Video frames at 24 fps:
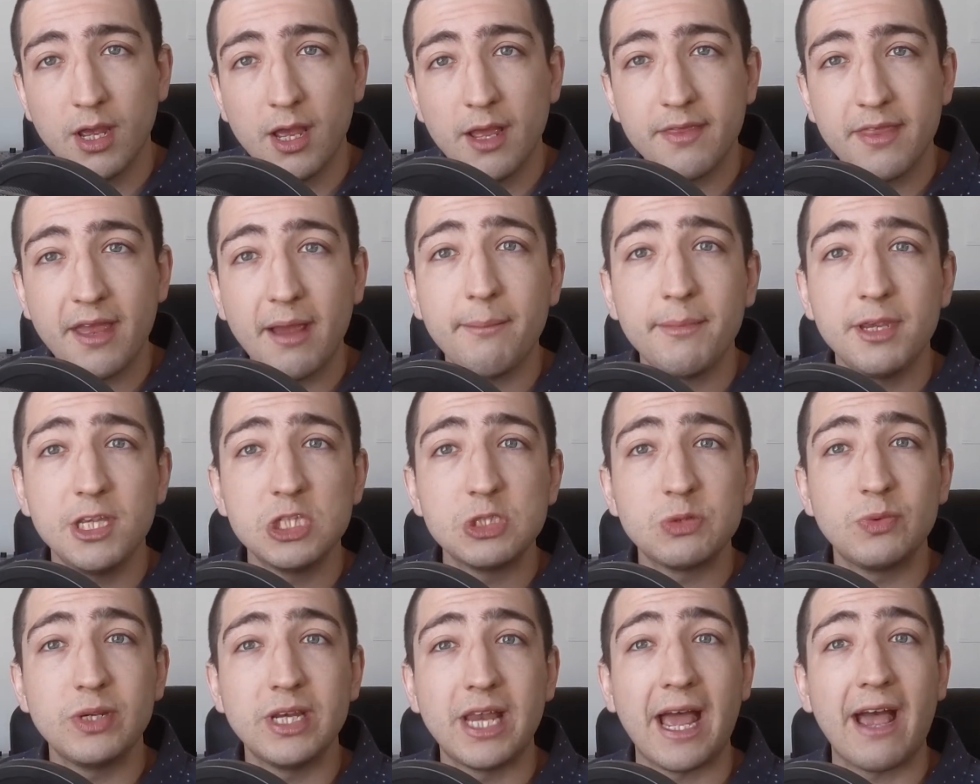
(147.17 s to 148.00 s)
that
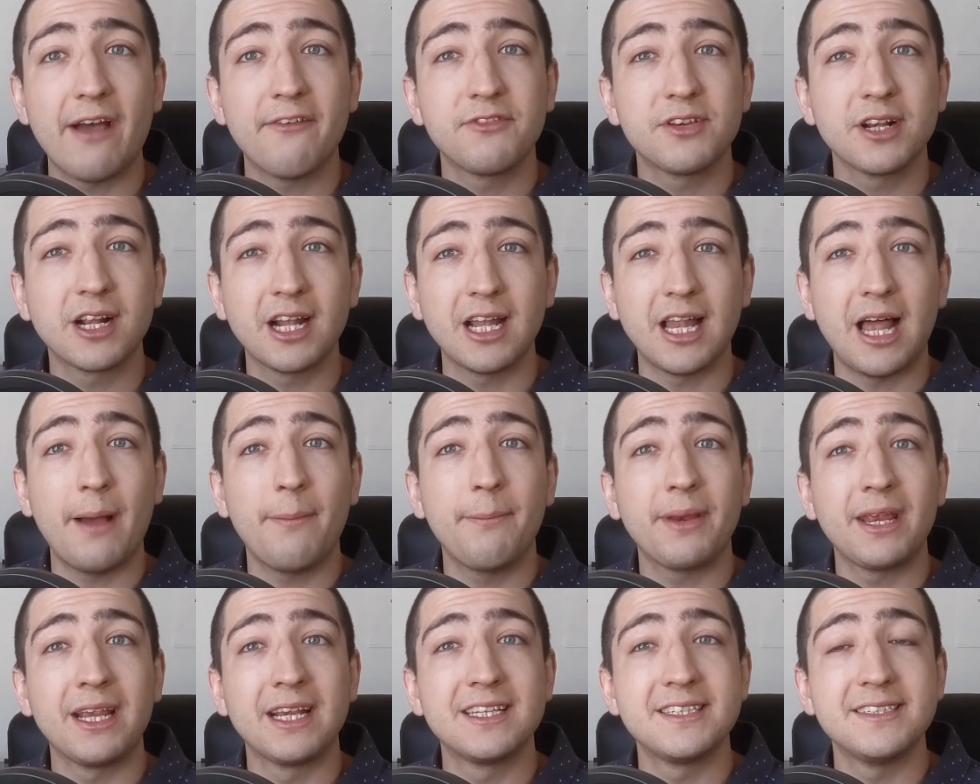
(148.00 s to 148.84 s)
means we'd have to
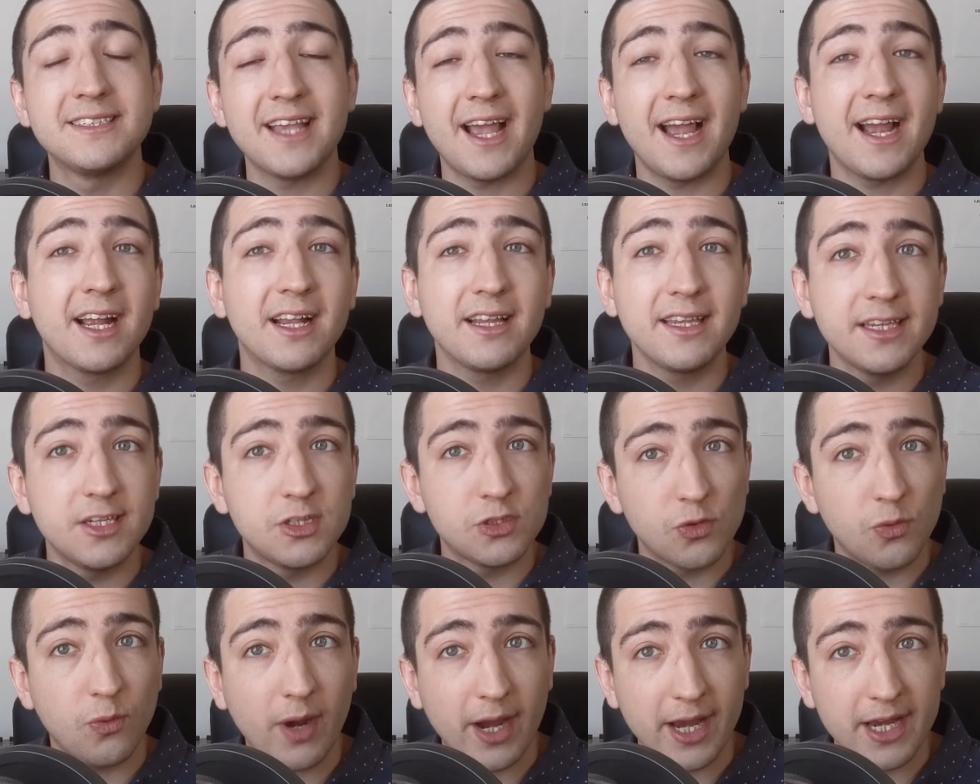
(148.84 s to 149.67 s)
clap exactly
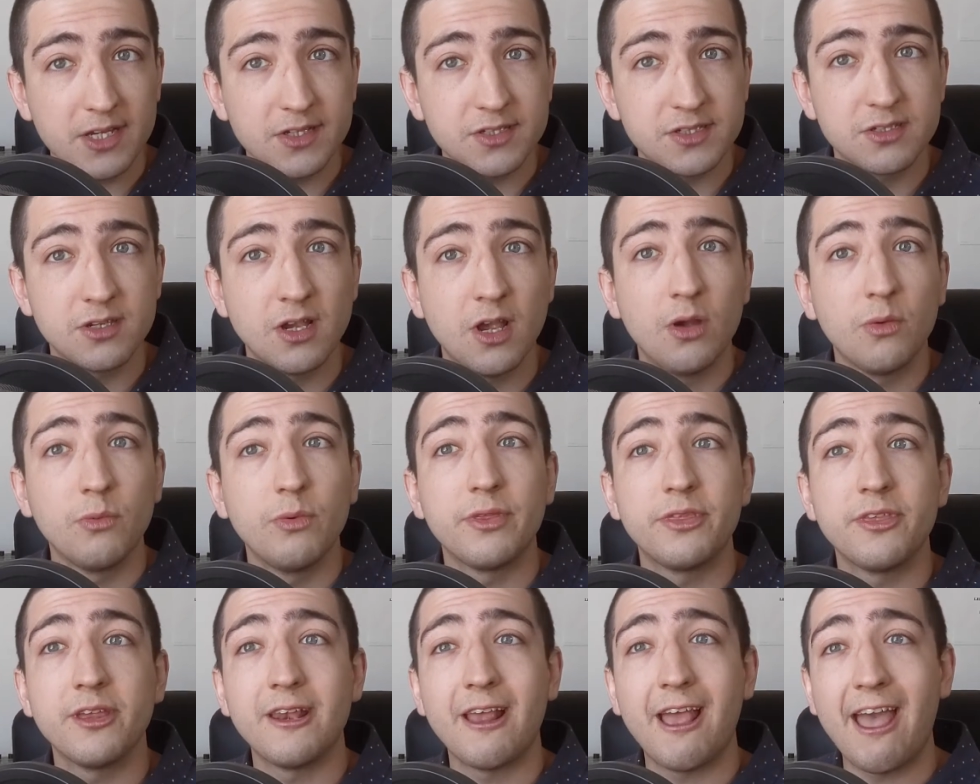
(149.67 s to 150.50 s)
twice
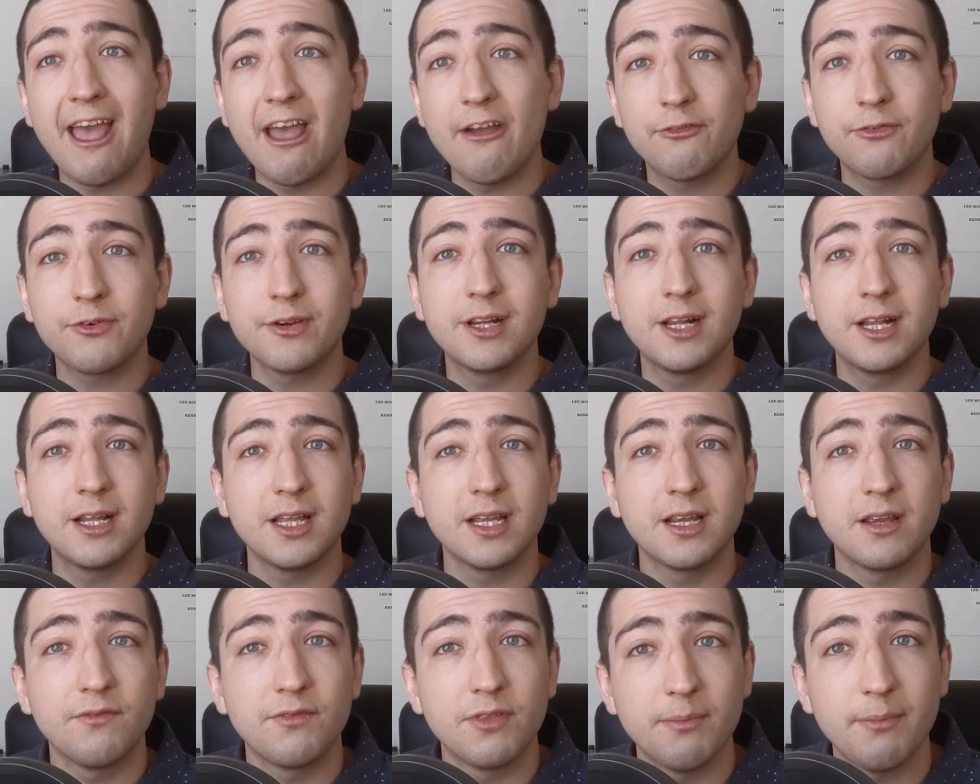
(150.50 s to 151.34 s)
within every
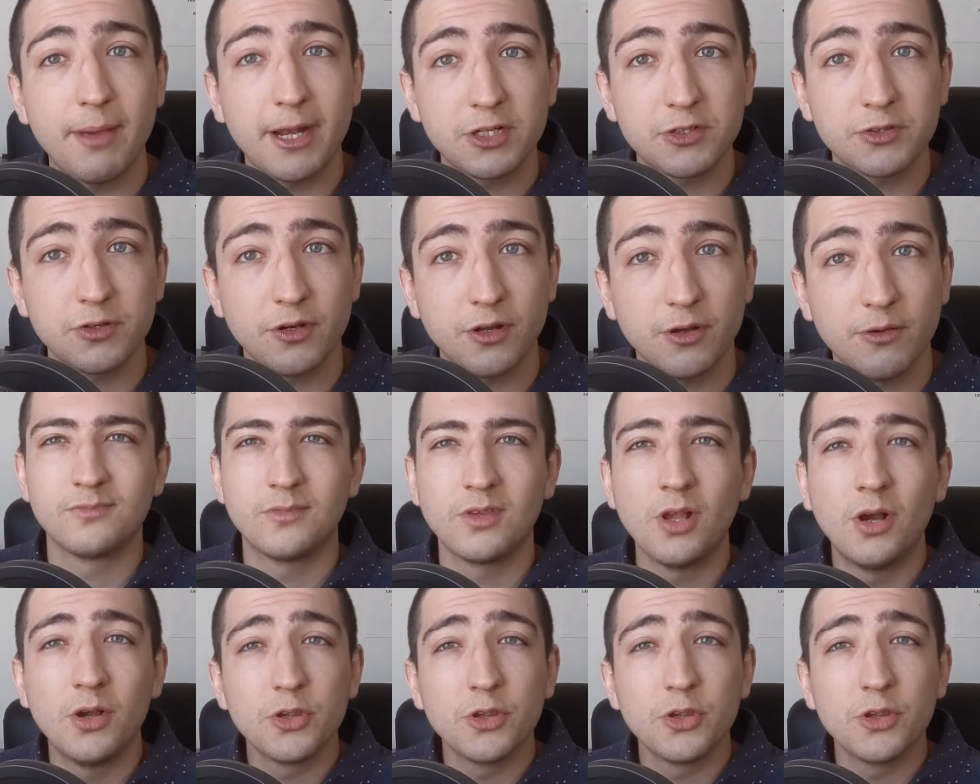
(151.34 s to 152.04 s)
click of the metronome.